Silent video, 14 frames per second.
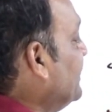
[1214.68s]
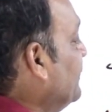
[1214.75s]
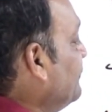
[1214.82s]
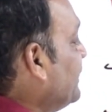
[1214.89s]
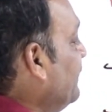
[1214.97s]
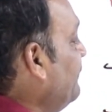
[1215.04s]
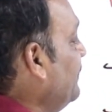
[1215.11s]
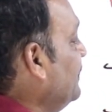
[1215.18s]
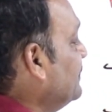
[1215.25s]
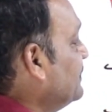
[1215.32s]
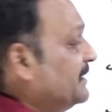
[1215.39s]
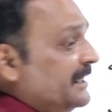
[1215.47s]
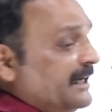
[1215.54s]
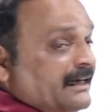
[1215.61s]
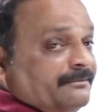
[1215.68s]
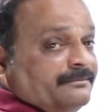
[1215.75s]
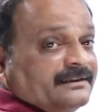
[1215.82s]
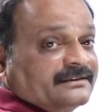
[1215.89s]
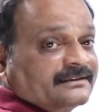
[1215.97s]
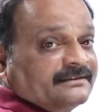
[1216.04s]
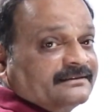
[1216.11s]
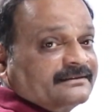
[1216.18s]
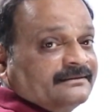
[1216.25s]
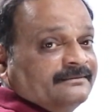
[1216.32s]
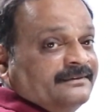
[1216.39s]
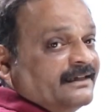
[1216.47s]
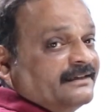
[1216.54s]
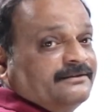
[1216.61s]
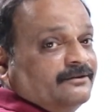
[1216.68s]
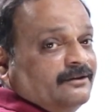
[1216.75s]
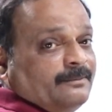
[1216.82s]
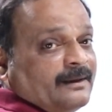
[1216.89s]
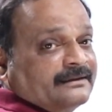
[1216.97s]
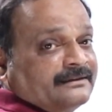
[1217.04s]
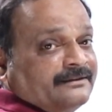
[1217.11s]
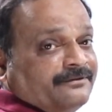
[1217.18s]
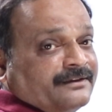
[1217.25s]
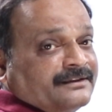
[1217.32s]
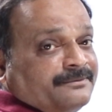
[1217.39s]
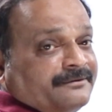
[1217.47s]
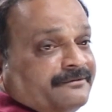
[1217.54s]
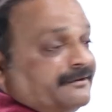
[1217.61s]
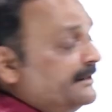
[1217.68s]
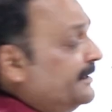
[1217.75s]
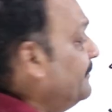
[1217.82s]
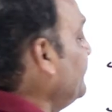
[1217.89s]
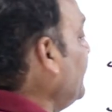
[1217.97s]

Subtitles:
have traveled same distance. There is no path difference between them.